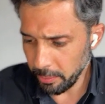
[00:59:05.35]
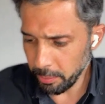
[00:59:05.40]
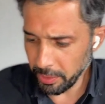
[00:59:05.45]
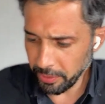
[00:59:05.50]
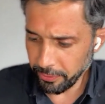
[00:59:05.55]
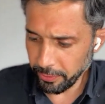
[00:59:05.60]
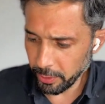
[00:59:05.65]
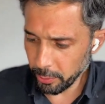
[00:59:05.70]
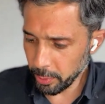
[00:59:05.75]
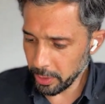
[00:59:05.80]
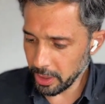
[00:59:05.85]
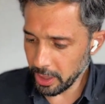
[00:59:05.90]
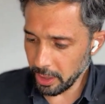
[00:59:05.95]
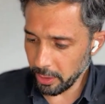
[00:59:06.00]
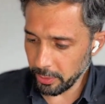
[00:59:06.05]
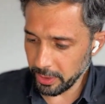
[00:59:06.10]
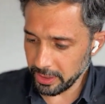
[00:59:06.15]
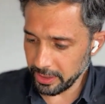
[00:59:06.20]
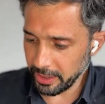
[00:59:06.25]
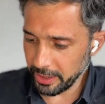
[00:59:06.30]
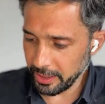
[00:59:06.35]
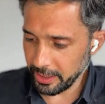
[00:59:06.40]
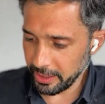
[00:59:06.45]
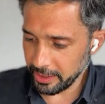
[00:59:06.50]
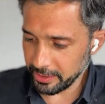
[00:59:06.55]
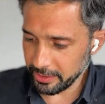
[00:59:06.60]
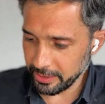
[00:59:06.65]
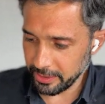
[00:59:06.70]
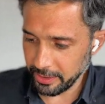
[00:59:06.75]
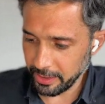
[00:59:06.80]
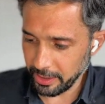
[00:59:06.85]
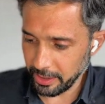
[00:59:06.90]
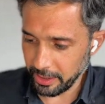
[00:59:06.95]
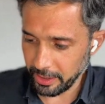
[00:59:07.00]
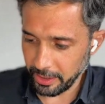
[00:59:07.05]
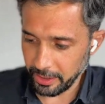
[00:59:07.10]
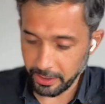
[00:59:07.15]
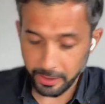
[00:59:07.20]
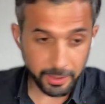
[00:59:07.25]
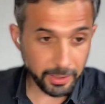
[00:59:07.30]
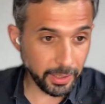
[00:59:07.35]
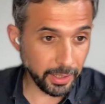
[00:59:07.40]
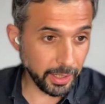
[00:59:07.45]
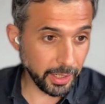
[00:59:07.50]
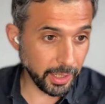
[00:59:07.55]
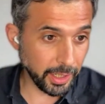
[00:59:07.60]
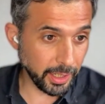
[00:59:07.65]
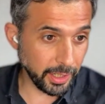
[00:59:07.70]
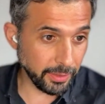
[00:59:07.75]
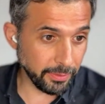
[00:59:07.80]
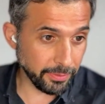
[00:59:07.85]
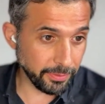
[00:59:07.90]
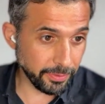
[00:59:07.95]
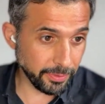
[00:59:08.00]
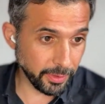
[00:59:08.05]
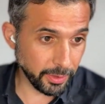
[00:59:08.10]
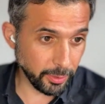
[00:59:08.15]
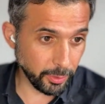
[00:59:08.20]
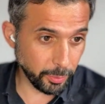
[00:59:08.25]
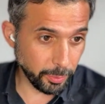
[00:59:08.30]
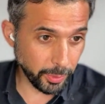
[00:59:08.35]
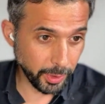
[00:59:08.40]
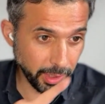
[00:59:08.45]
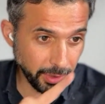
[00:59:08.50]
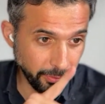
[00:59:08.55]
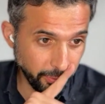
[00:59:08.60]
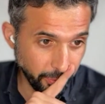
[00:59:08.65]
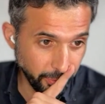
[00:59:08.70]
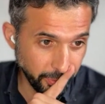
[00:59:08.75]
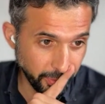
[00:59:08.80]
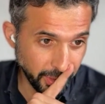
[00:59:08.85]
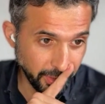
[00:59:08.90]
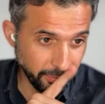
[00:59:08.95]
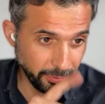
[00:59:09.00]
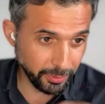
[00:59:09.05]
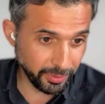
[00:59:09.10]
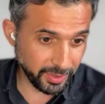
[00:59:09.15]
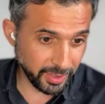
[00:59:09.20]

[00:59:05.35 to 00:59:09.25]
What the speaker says: Before we go, and I have Ivo